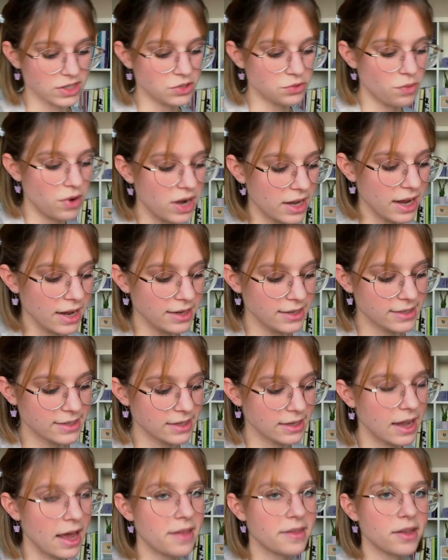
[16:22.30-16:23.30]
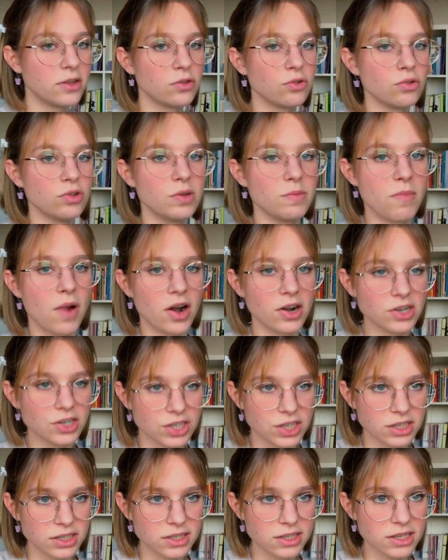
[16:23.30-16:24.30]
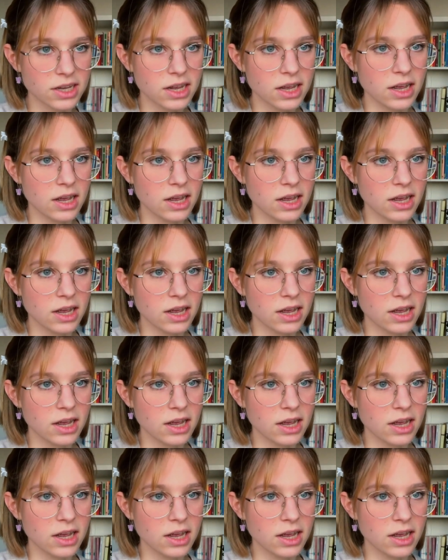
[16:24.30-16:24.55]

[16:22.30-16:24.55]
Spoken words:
this relegates Gethen to the margins,